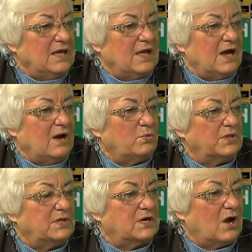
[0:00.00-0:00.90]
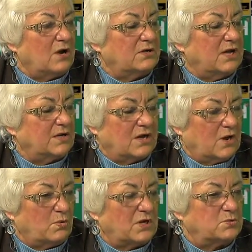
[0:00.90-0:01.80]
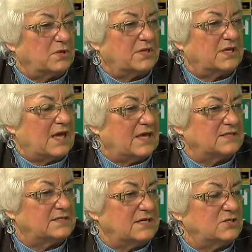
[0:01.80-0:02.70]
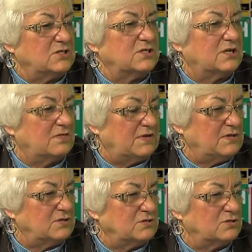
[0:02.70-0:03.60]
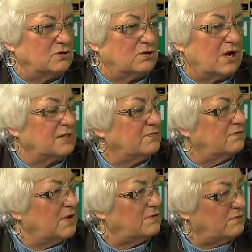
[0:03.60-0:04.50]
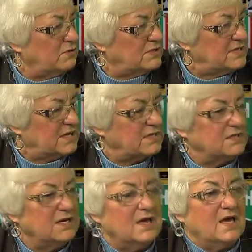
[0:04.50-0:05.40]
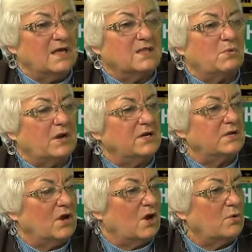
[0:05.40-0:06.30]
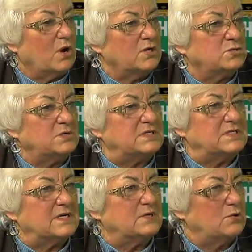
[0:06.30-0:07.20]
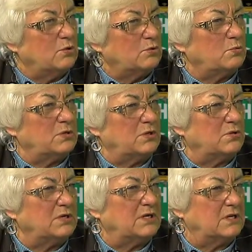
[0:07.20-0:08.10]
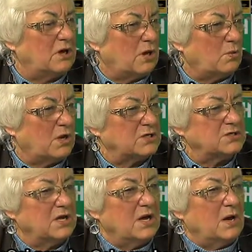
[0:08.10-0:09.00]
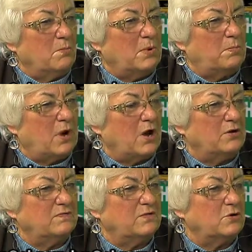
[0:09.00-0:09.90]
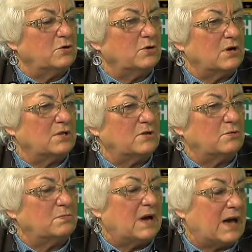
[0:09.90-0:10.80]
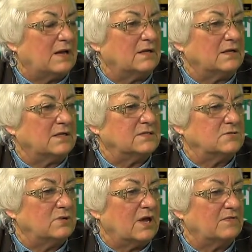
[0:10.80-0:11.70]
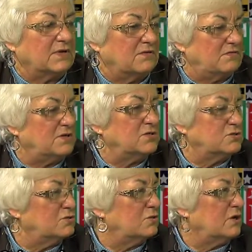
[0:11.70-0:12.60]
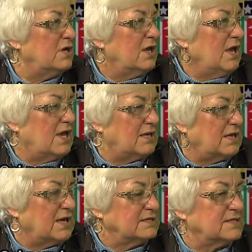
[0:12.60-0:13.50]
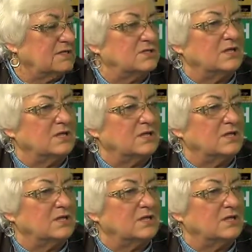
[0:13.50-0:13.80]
with not a car wash, with a gas station and convenience store on 42nd. They wanted a car wash. We said, no, we don't need a car wash. But part of their model is to have a convenience store and a gas station.